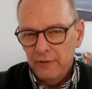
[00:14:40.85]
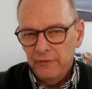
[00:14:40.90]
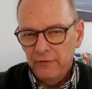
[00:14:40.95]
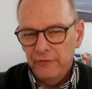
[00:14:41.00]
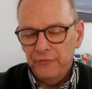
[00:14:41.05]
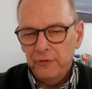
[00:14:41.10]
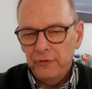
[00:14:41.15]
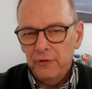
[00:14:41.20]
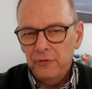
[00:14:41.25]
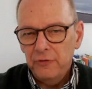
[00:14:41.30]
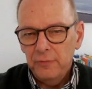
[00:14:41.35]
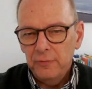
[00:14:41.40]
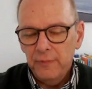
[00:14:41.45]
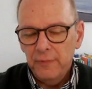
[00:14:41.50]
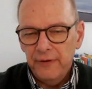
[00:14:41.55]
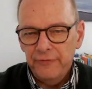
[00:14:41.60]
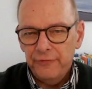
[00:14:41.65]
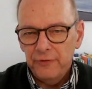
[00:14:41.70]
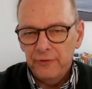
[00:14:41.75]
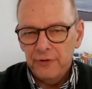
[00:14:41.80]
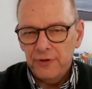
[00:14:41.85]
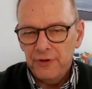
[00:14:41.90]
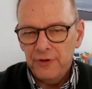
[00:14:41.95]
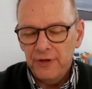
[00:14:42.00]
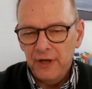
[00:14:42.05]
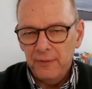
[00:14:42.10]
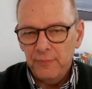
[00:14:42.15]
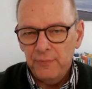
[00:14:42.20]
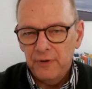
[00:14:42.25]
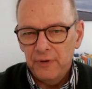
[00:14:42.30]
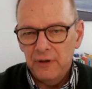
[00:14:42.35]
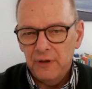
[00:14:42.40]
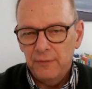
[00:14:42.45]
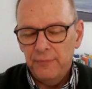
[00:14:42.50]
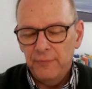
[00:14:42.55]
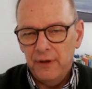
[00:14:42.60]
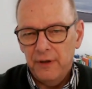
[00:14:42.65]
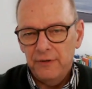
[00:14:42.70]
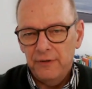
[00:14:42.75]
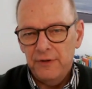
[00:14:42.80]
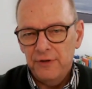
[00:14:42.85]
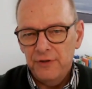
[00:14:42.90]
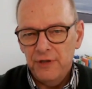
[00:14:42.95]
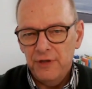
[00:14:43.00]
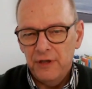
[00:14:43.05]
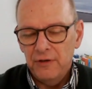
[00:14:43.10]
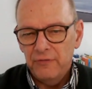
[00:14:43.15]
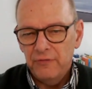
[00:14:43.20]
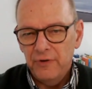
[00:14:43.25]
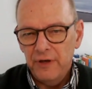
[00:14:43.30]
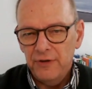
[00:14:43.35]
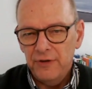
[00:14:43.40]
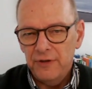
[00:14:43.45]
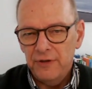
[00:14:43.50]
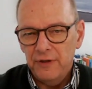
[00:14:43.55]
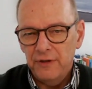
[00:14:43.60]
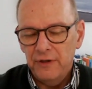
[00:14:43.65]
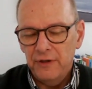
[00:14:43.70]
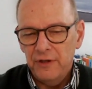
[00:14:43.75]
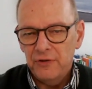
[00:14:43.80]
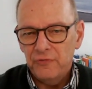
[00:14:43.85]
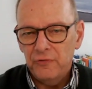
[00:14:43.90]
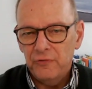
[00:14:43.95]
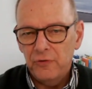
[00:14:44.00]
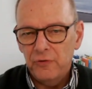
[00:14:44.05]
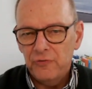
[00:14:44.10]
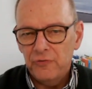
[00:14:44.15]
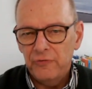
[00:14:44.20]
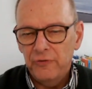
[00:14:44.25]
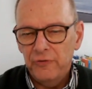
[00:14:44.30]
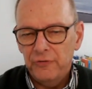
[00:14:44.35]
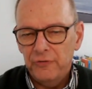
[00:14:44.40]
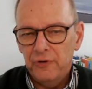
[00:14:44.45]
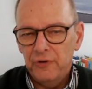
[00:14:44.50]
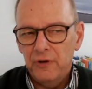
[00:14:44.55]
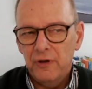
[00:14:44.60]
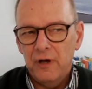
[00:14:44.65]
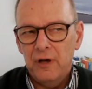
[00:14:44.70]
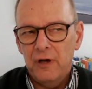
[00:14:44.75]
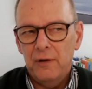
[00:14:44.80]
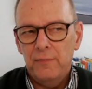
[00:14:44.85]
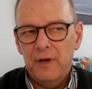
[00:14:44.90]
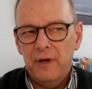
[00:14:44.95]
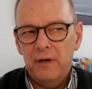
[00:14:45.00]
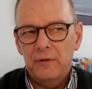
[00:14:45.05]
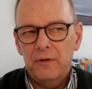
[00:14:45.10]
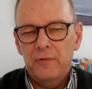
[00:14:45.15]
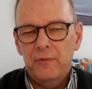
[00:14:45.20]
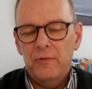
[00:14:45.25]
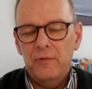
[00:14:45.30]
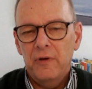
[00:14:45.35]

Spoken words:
Referring to my first statement about the generation is also referring about,